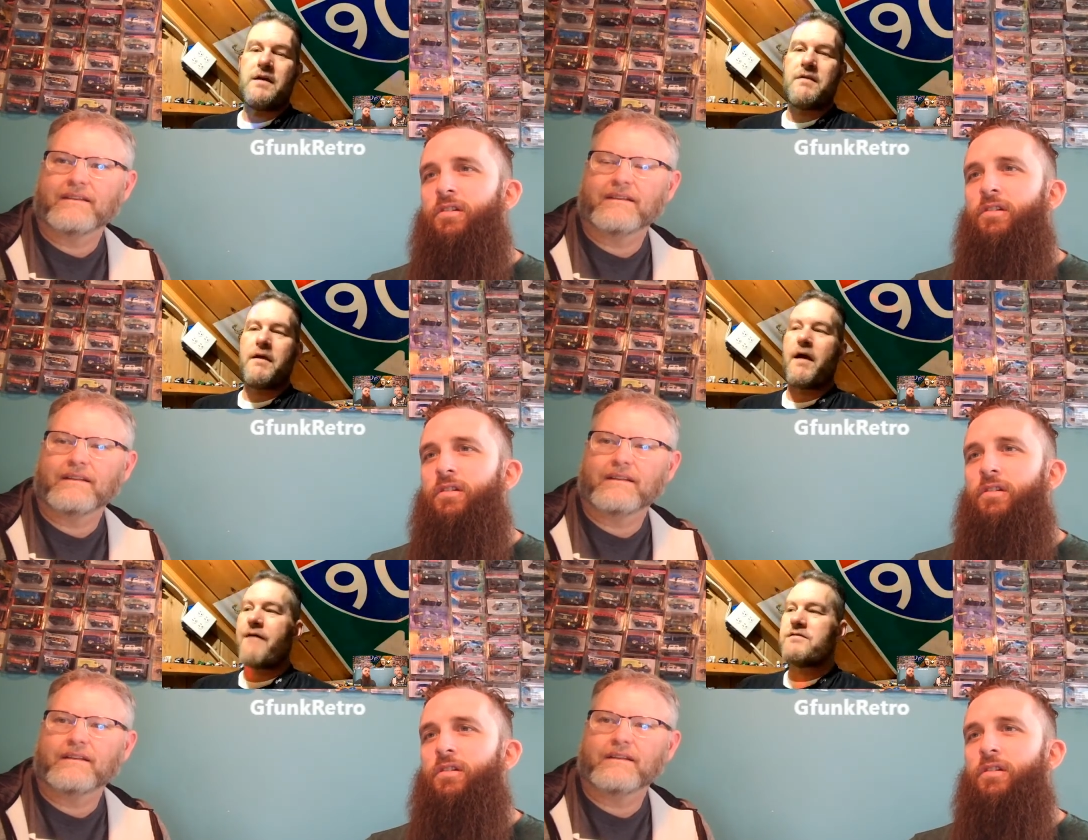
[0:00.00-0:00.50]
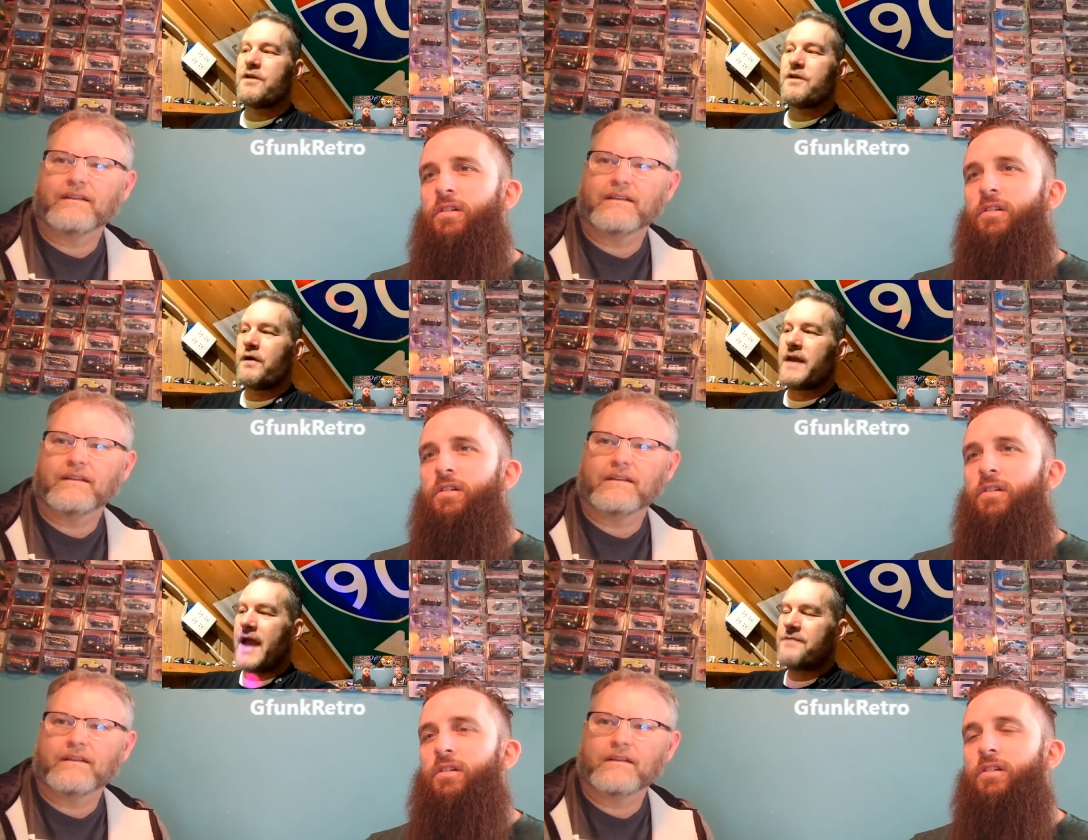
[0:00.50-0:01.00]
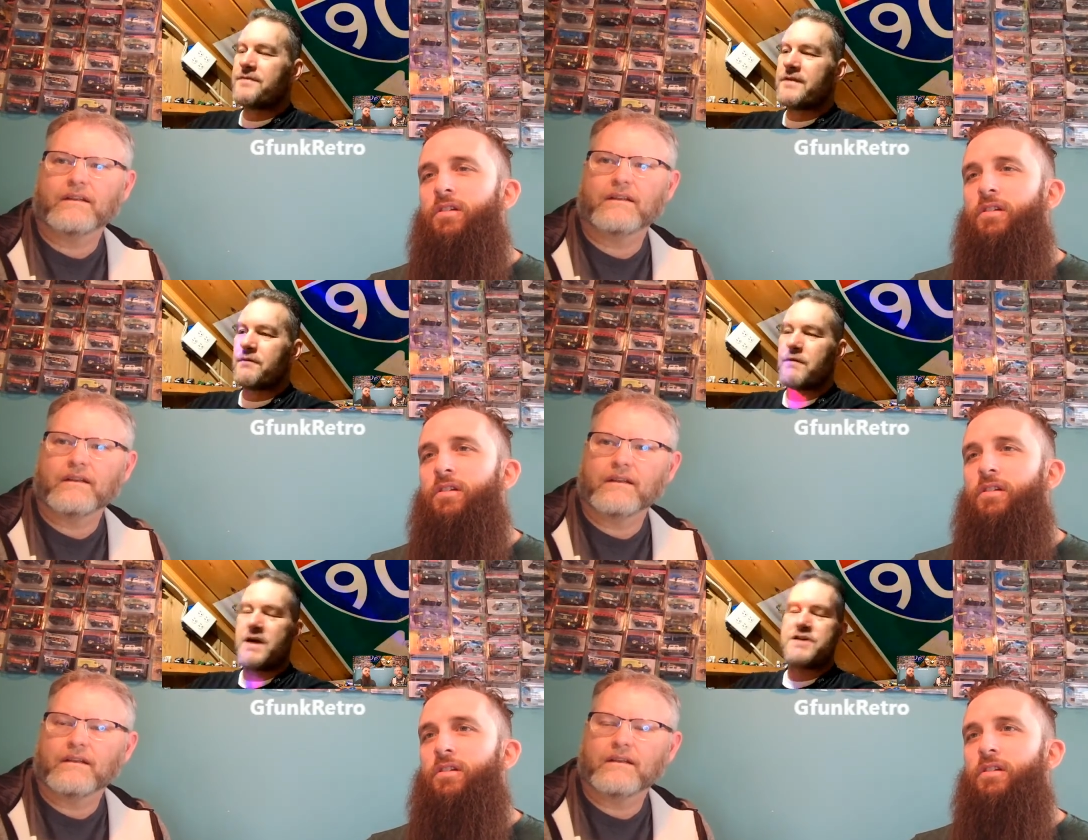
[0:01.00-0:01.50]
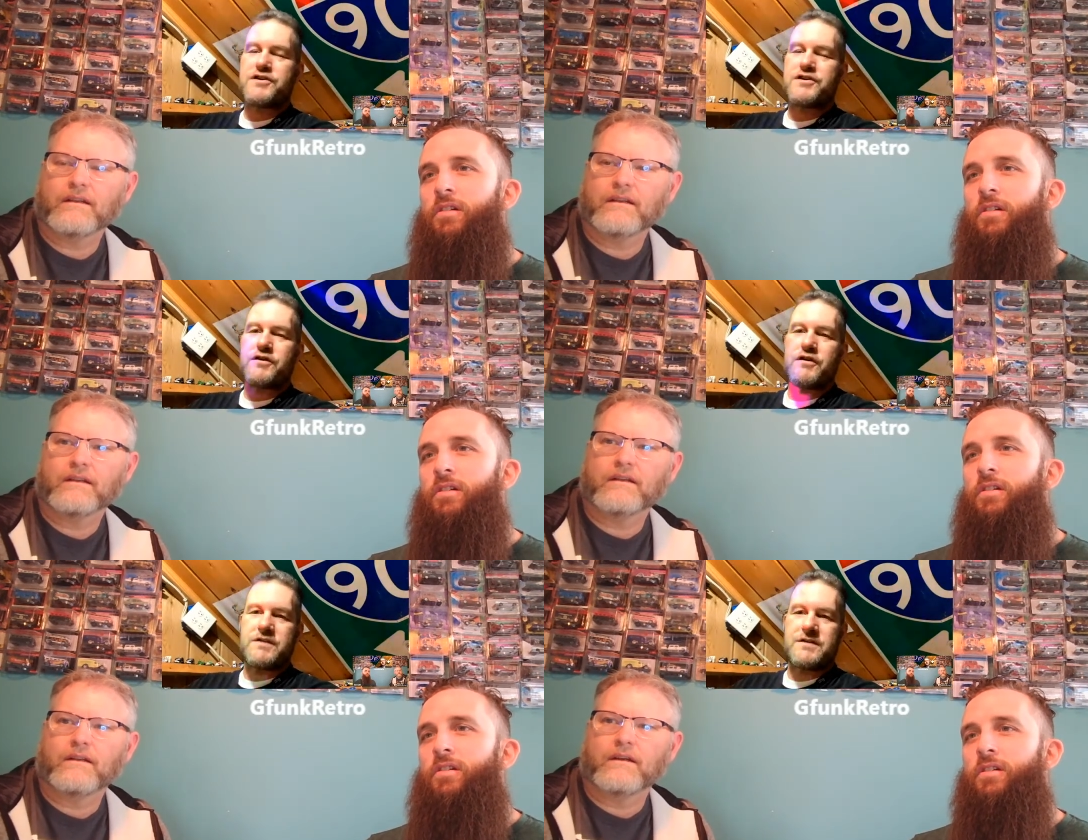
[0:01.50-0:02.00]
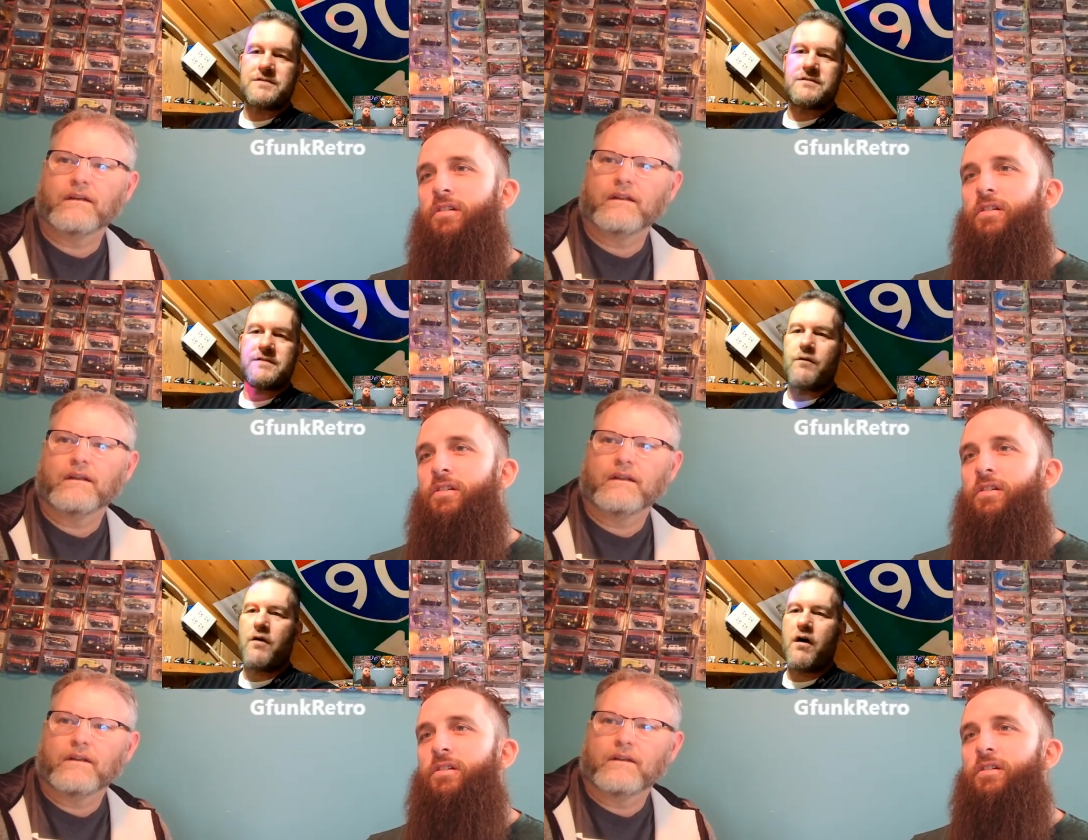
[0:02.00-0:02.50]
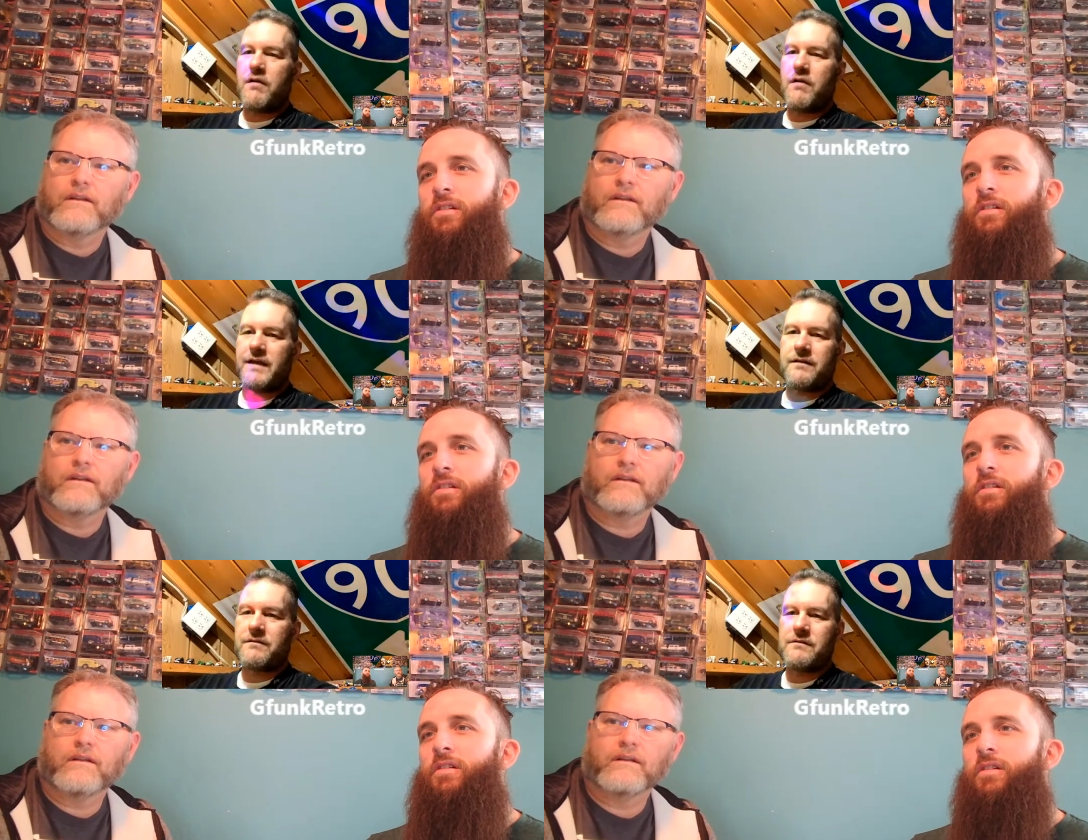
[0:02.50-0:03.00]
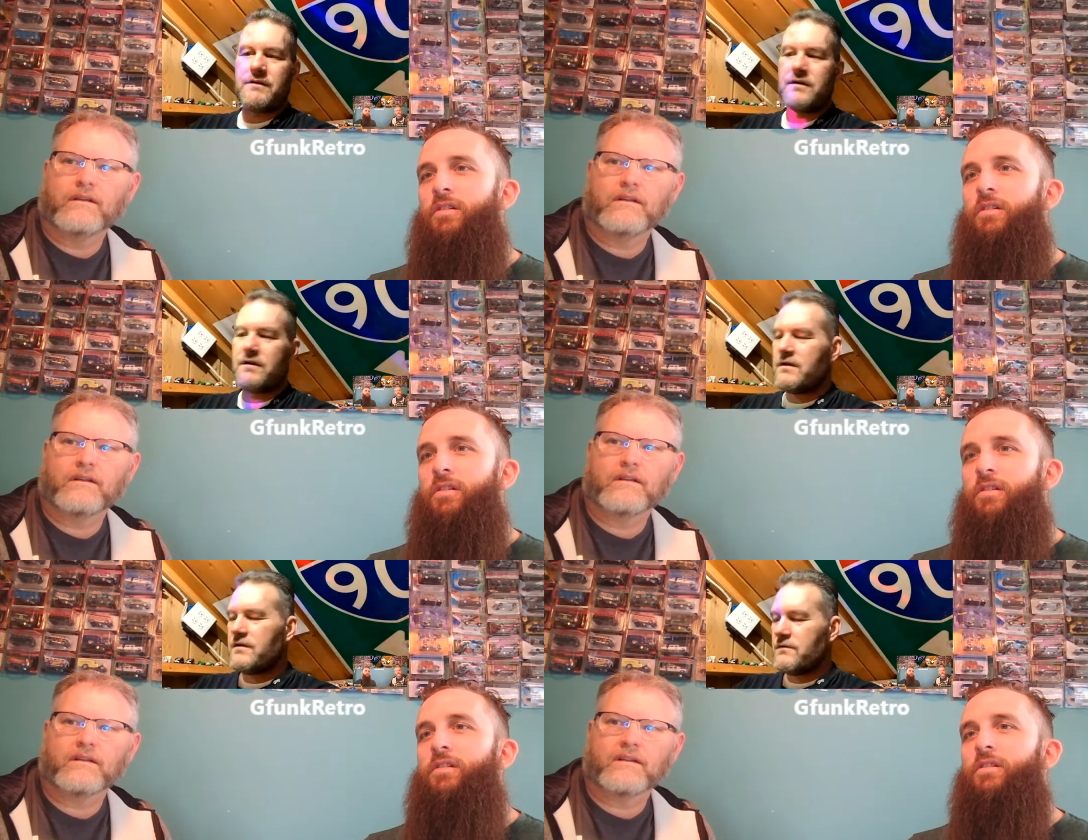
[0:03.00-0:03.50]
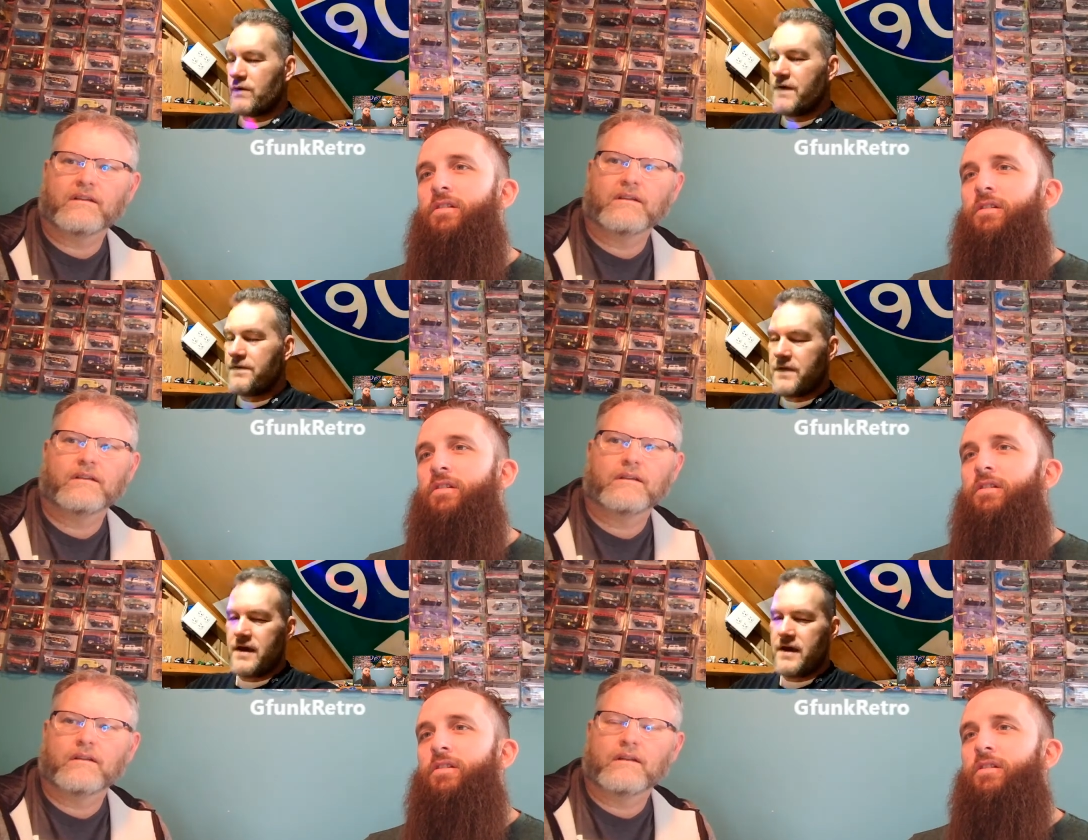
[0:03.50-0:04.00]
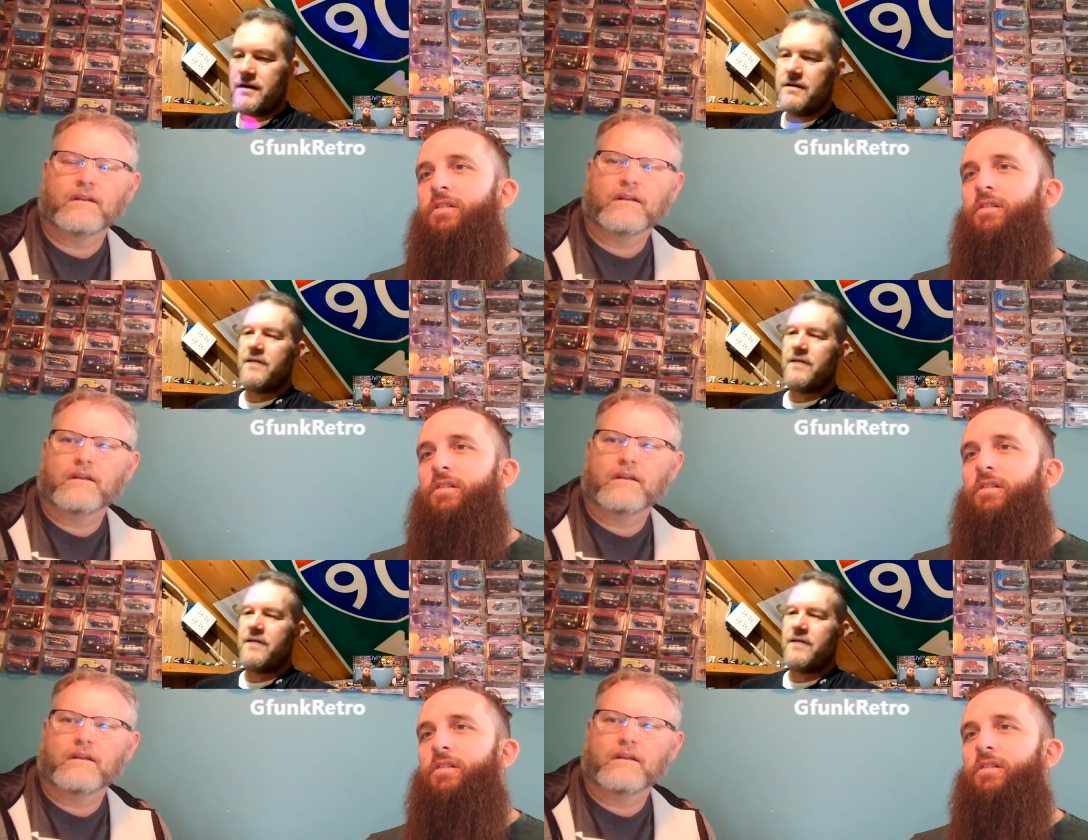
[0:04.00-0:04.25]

Speaker 1: There, I was literally at the register. Just they were all like right there.